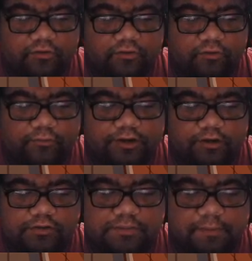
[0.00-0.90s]
Ori
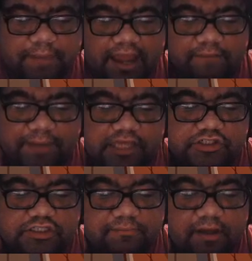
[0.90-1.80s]
holds up a bag of
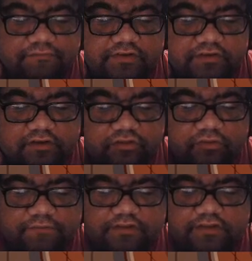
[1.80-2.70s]
pastries and muffins, and the
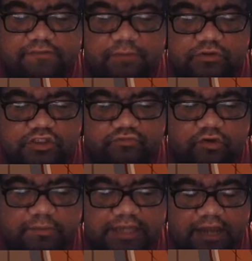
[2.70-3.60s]
three of us leave Mocha's
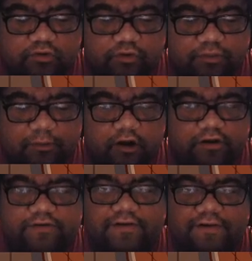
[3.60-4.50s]
room and head toward the park.
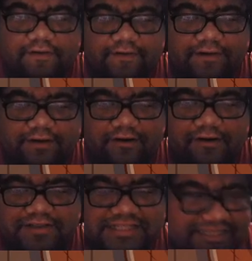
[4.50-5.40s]

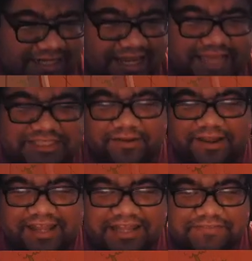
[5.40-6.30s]
Oh, this is a nice
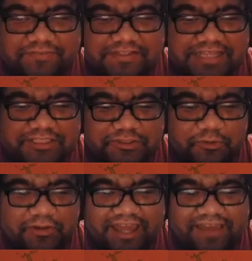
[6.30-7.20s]
one. Now, this feels like
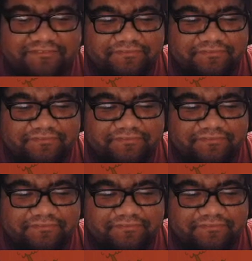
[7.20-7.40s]
school life.